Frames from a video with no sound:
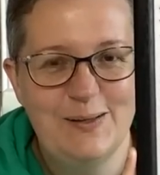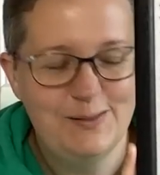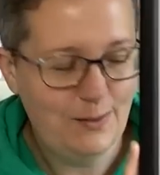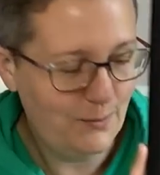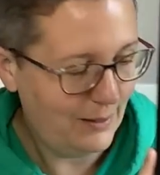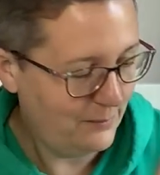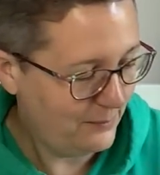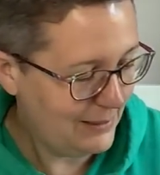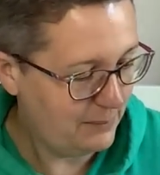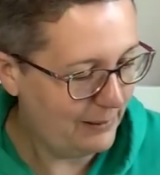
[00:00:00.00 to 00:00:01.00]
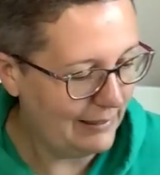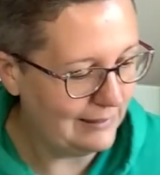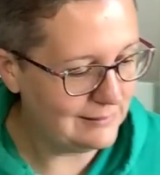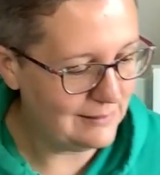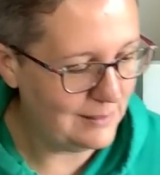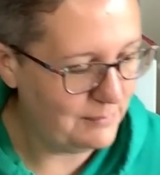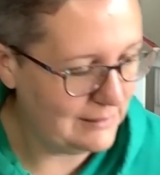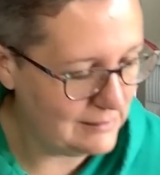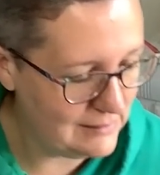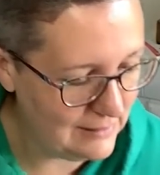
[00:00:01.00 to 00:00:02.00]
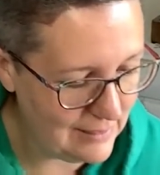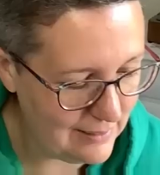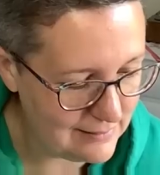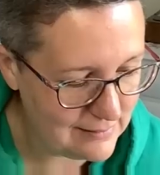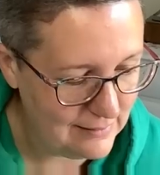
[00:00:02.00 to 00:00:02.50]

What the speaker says: So I'm really pleased that I managed to get